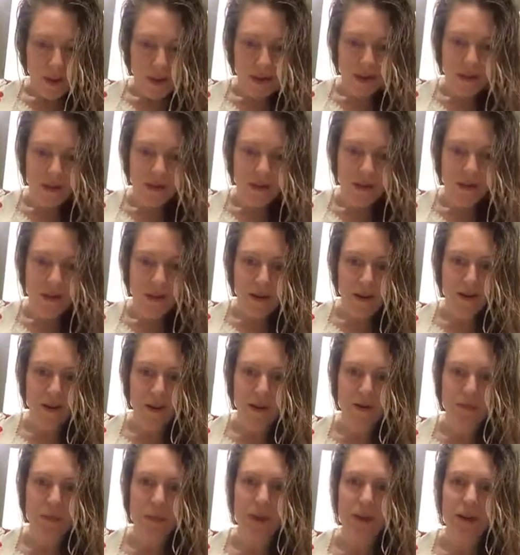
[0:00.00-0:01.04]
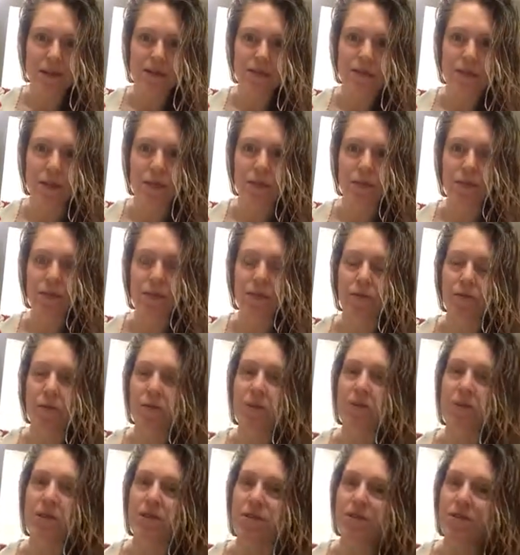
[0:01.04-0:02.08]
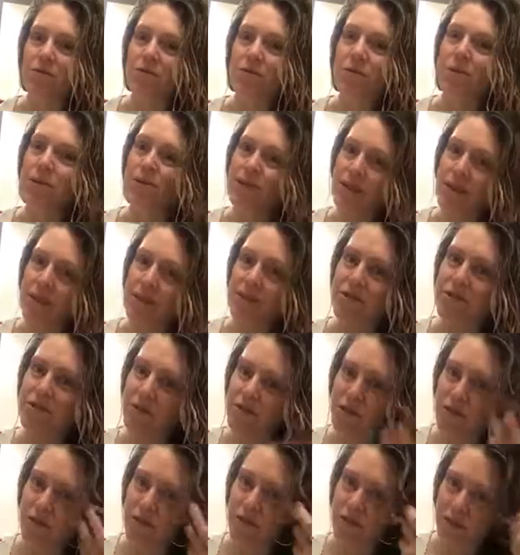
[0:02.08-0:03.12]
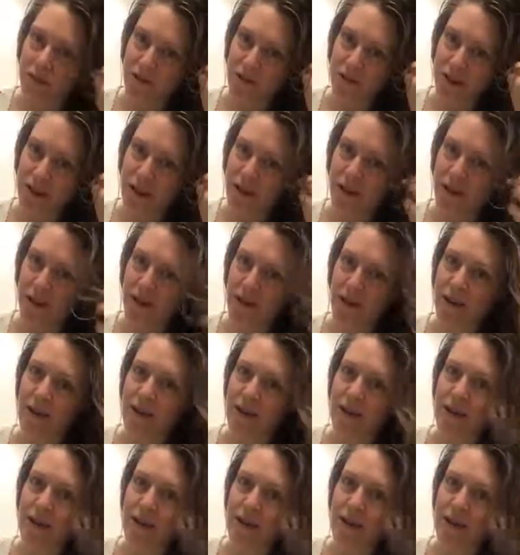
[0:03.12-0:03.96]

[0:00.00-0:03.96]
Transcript: I think a lot of that is because people don't know what to do with the texture of curly hair.